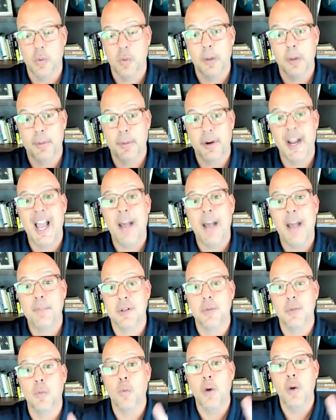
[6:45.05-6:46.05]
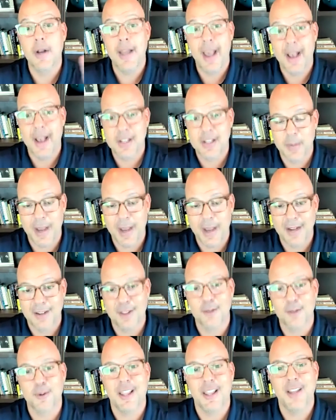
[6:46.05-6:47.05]
where perhaps in one aspect of
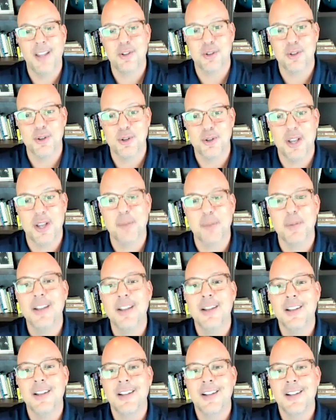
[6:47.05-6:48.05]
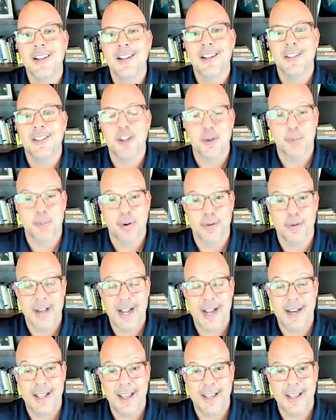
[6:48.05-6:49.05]
the relationship, they're
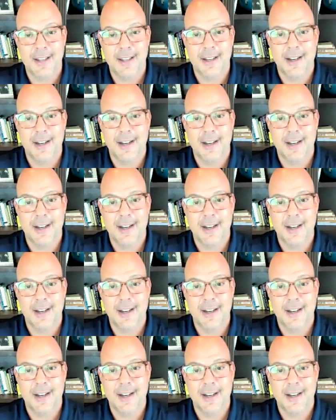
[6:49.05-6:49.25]
providing